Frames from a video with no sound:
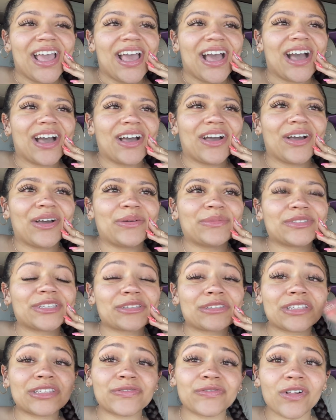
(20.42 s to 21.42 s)
Um, so
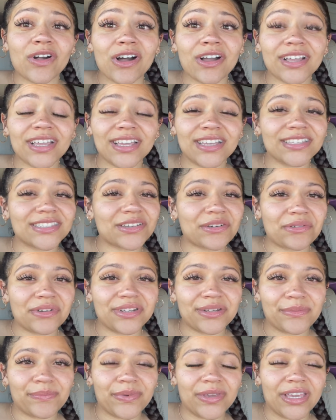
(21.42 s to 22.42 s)
this vlog is
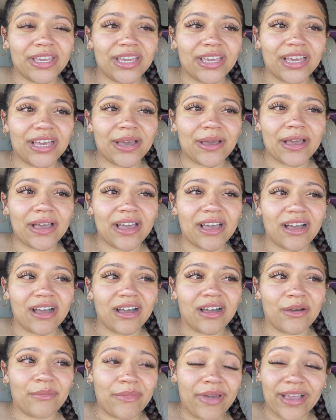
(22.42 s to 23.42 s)
going to be
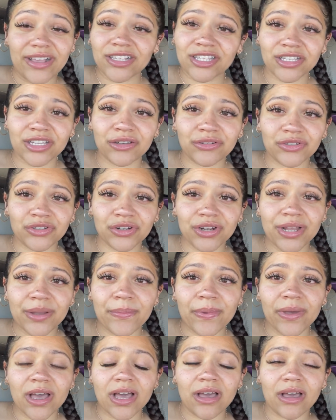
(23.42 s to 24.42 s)
a Mexico trip.
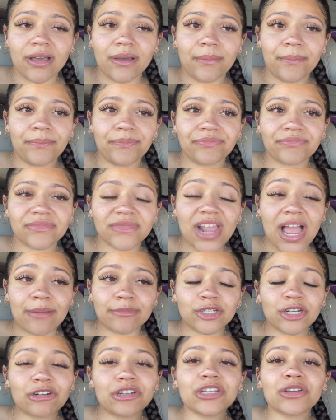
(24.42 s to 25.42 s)
Um, I'm
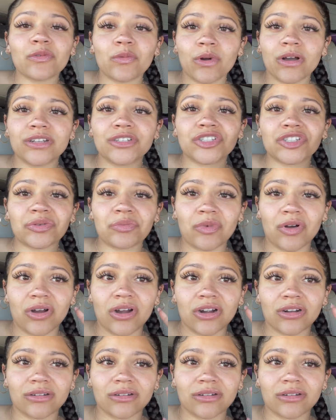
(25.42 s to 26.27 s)
turning one tomorrow,